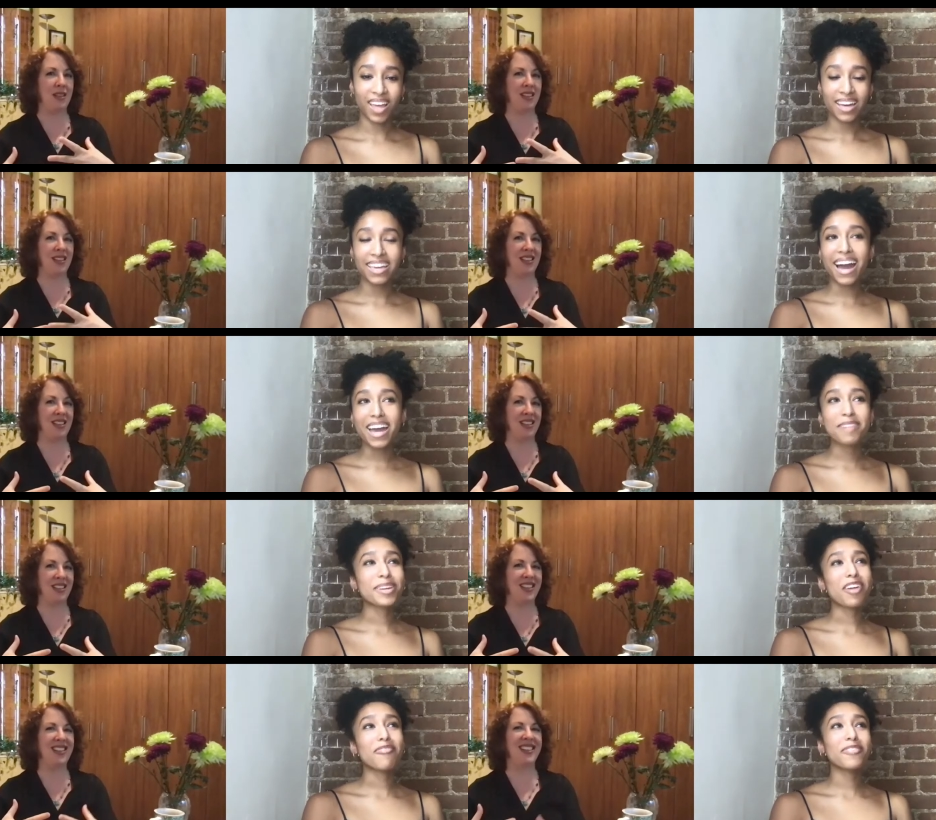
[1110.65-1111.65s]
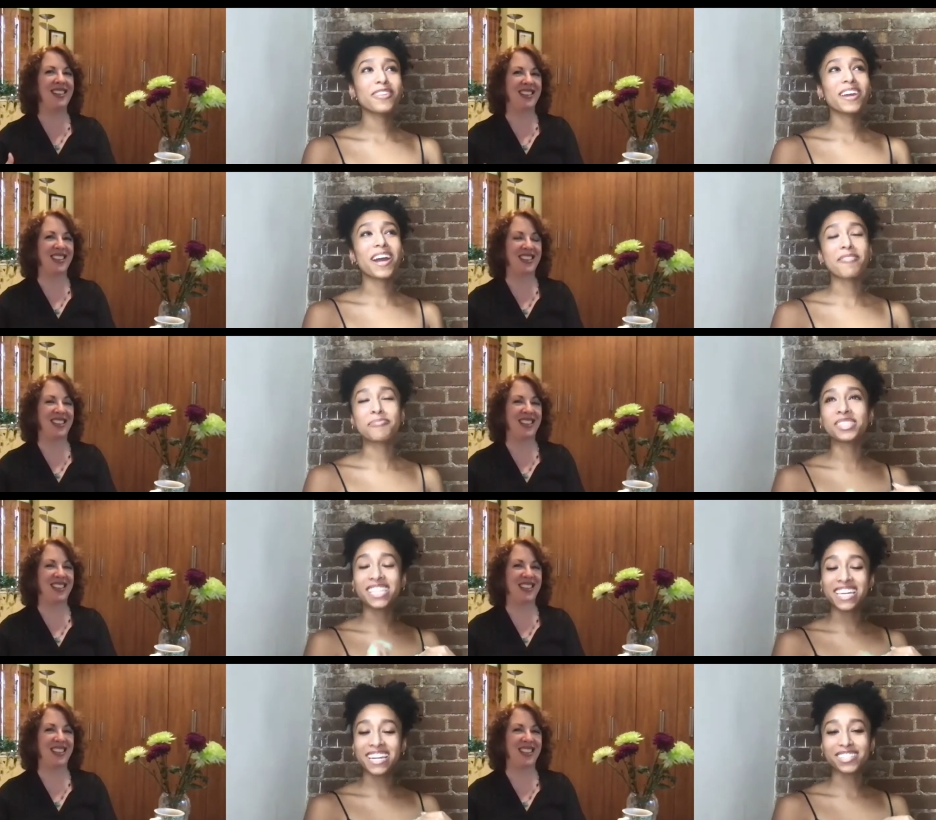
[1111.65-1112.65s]
Speaker 1: Yeah, I mean, I feel like I'm
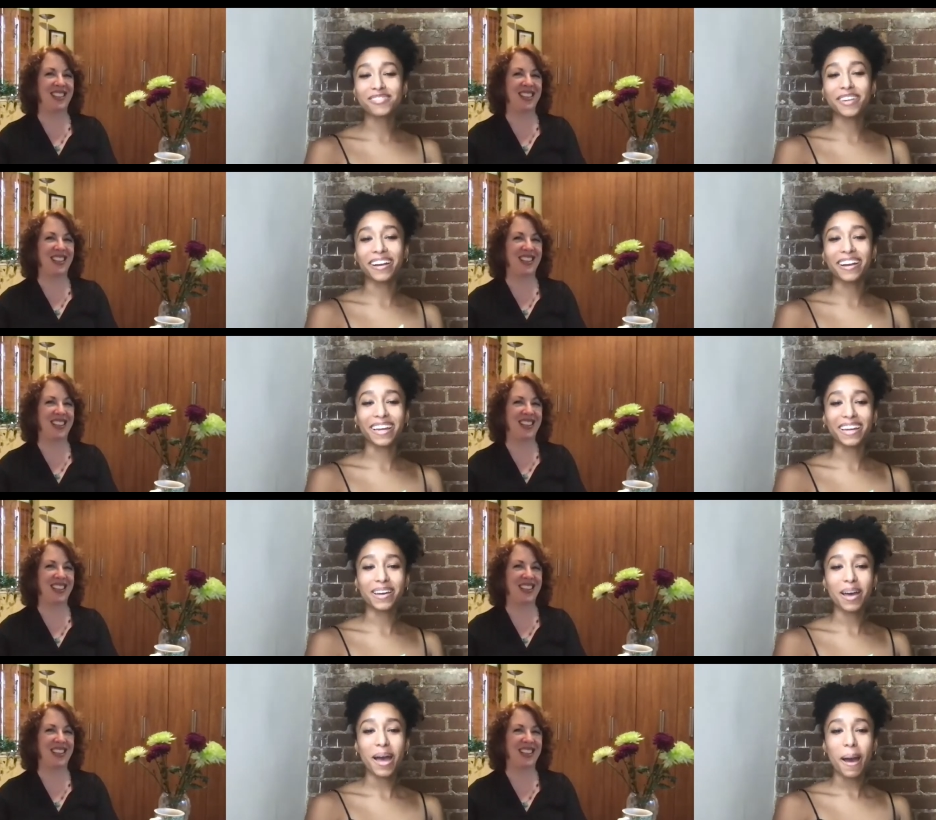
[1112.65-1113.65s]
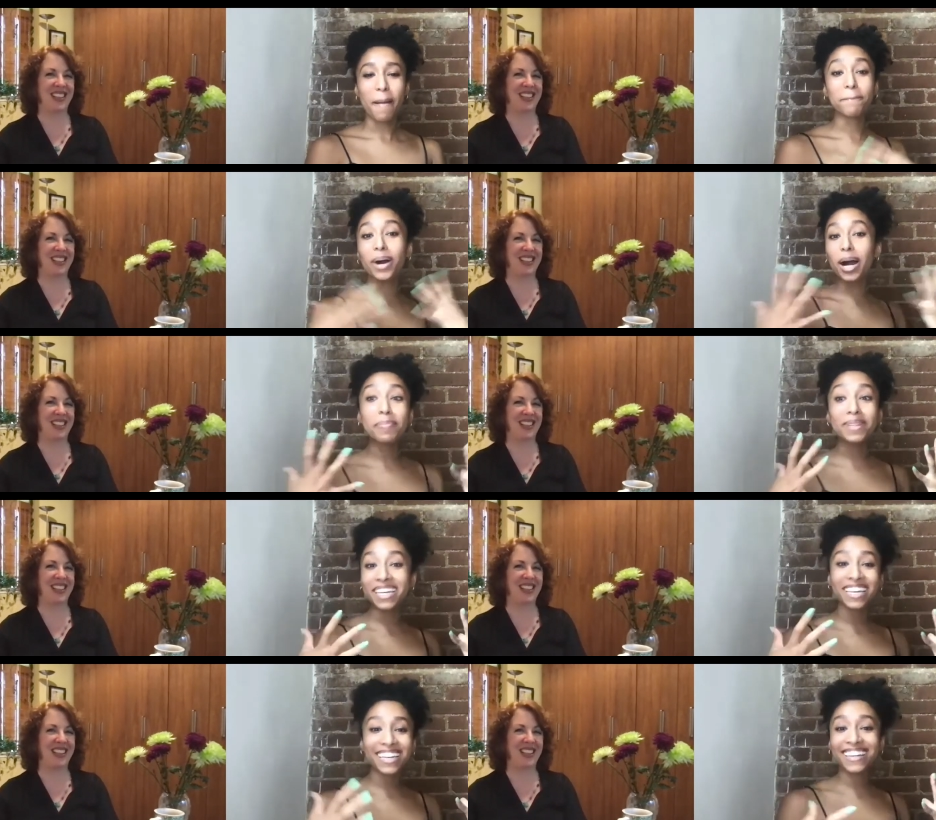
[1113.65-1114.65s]
seen as a very
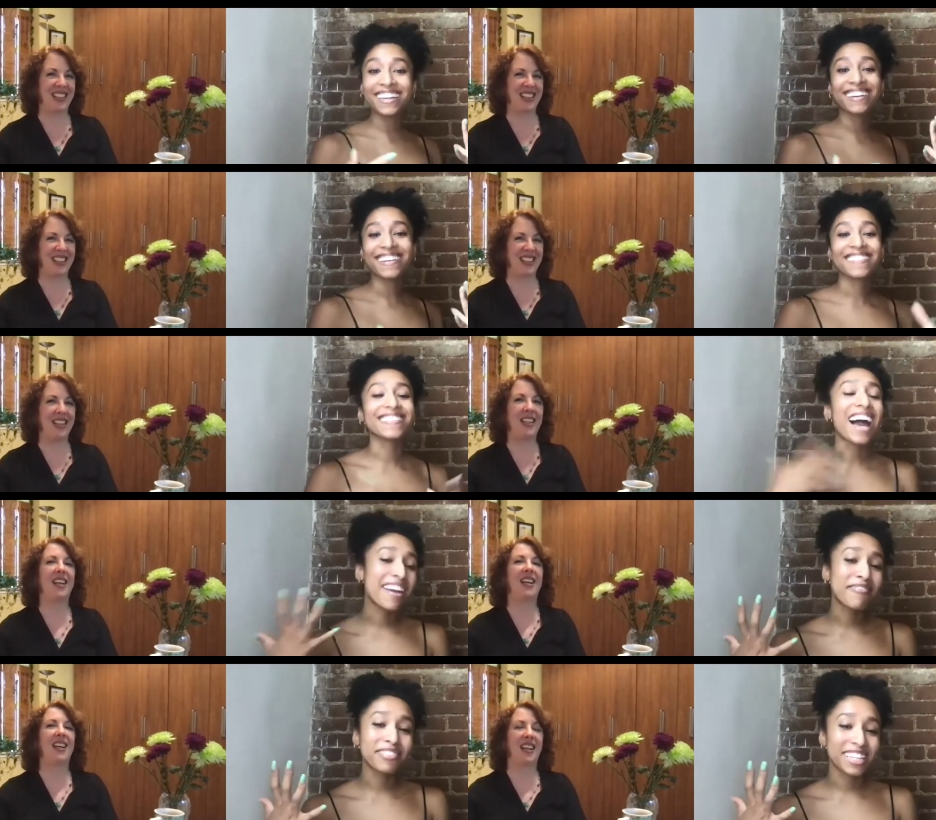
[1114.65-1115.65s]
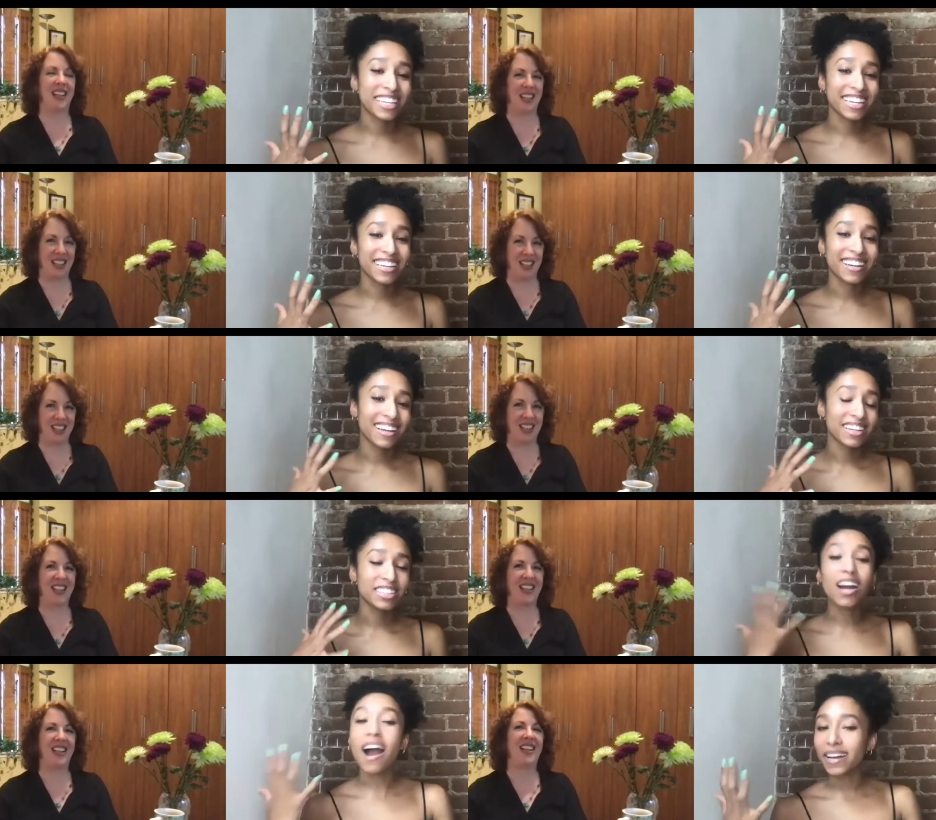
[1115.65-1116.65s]
bubbly, lively,
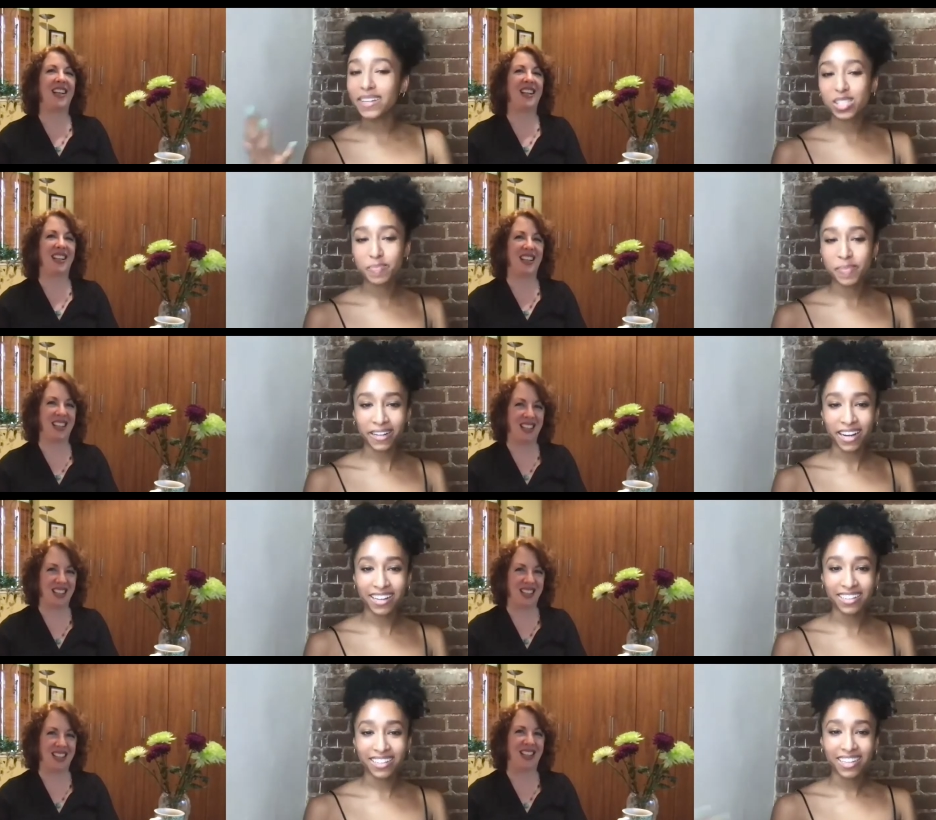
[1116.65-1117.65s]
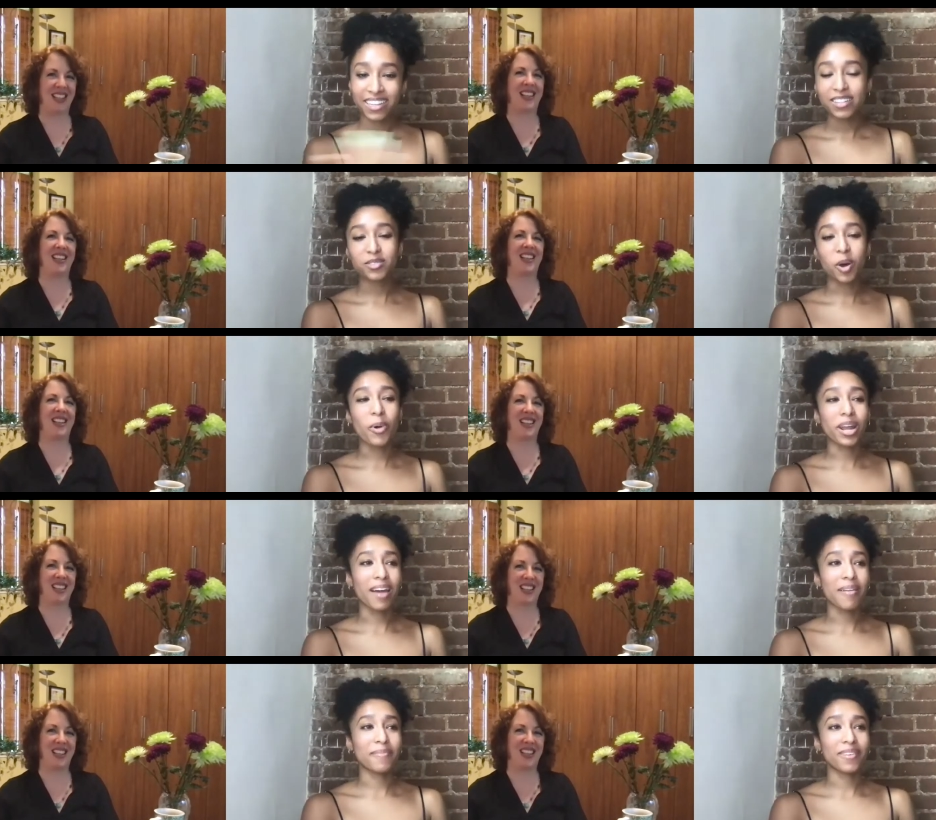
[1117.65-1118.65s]
young spirit. So when
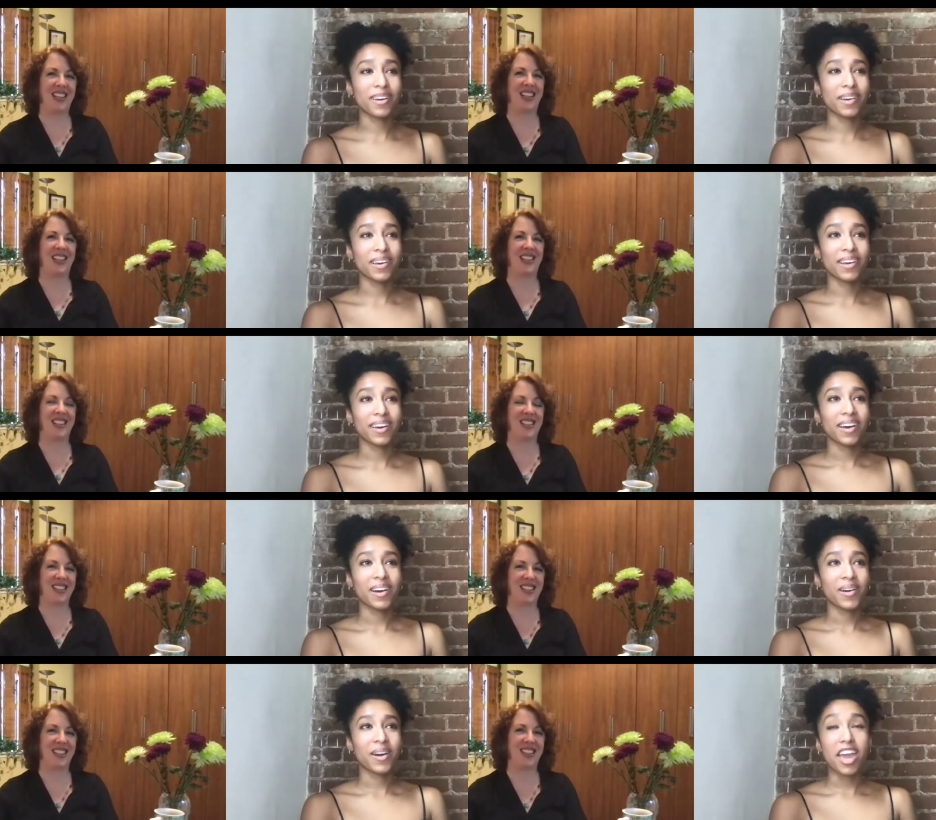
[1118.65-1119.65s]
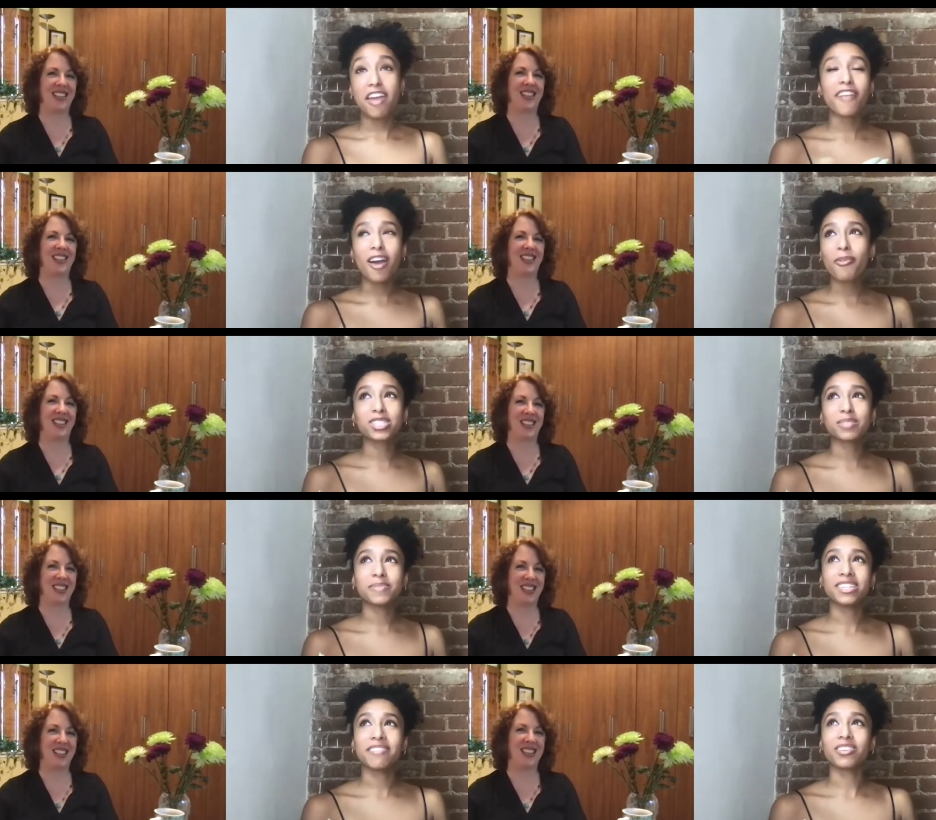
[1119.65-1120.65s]
I'm, if I were to be
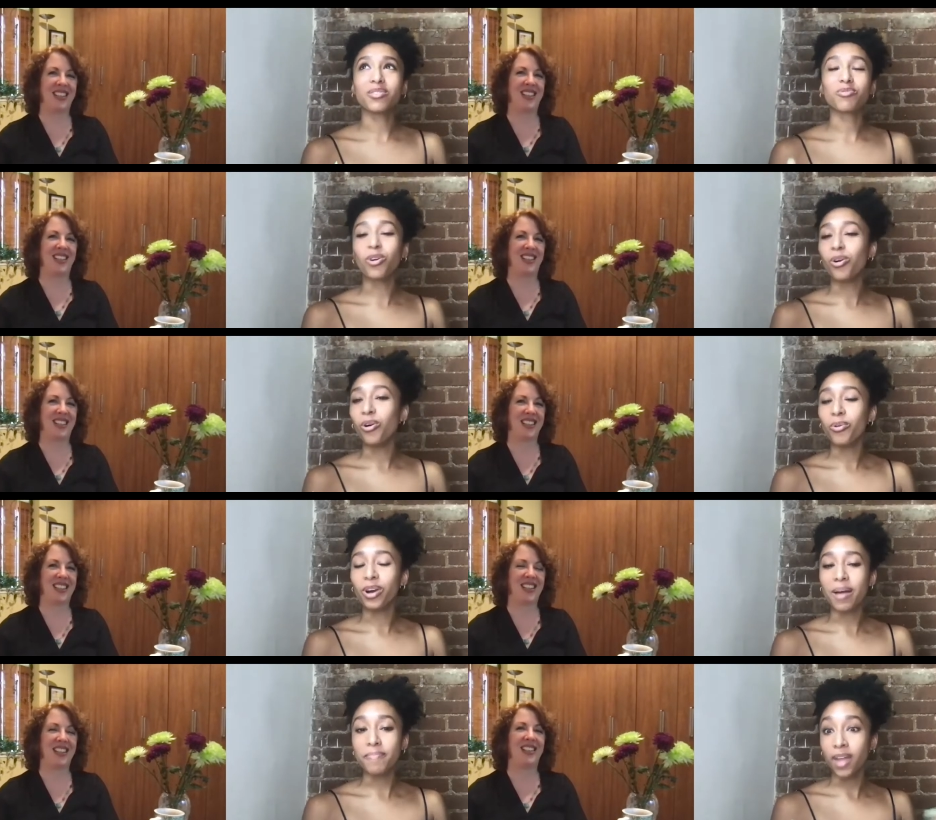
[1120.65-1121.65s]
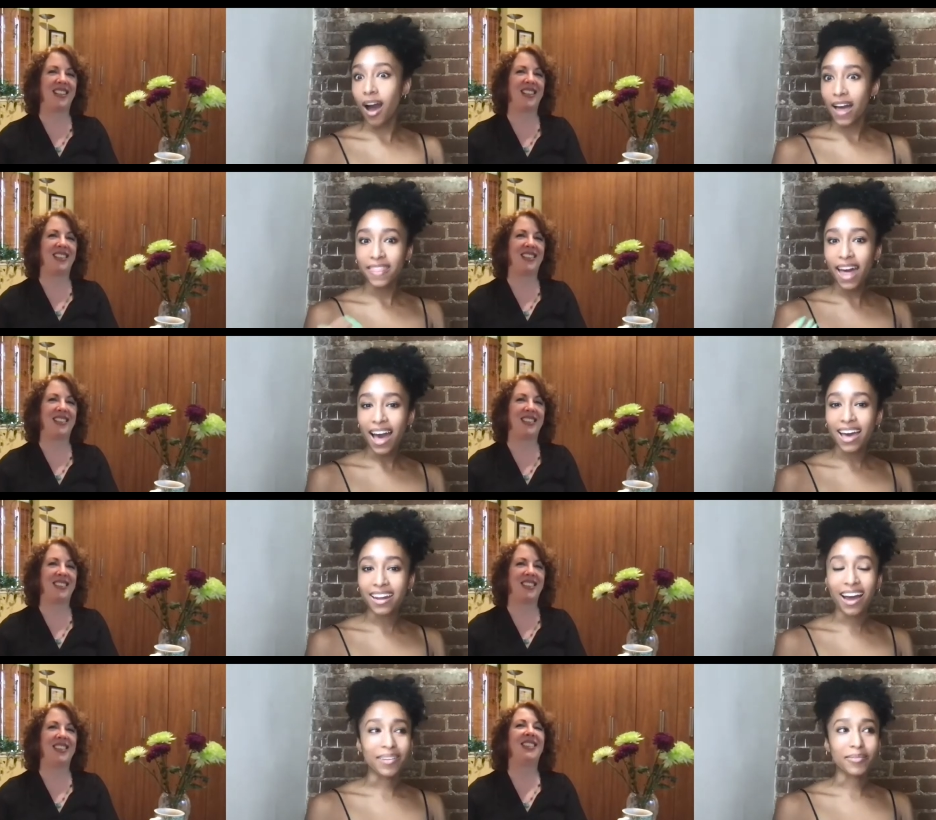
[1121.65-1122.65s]
given a role where I'm not that,
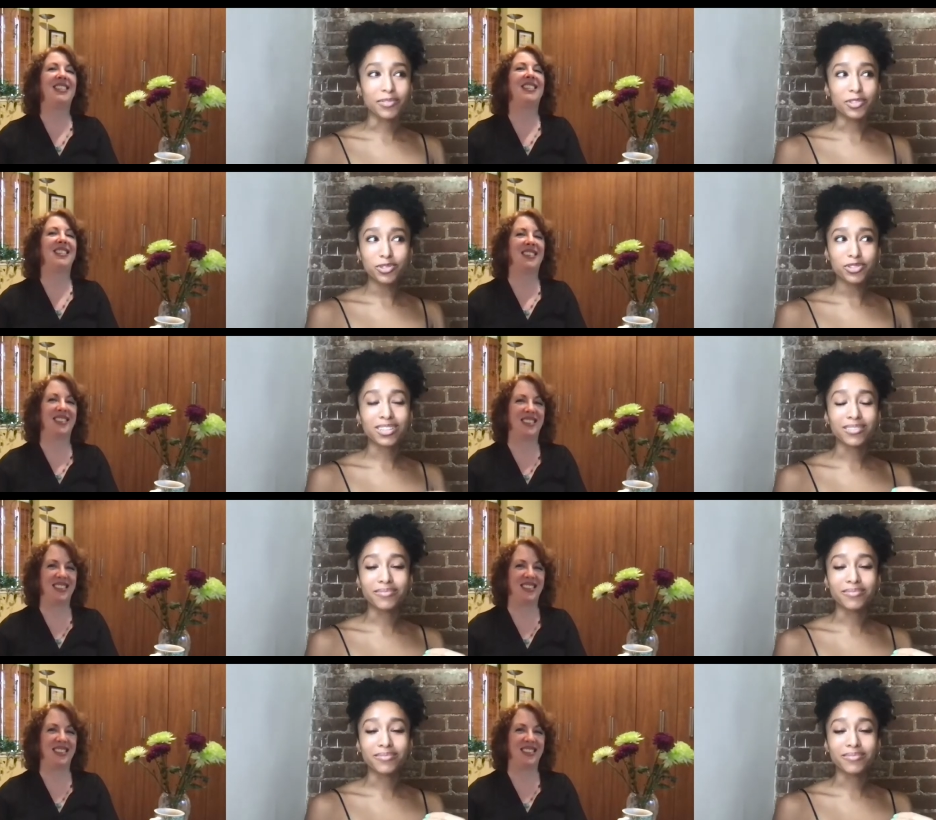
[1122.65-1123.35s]
I usually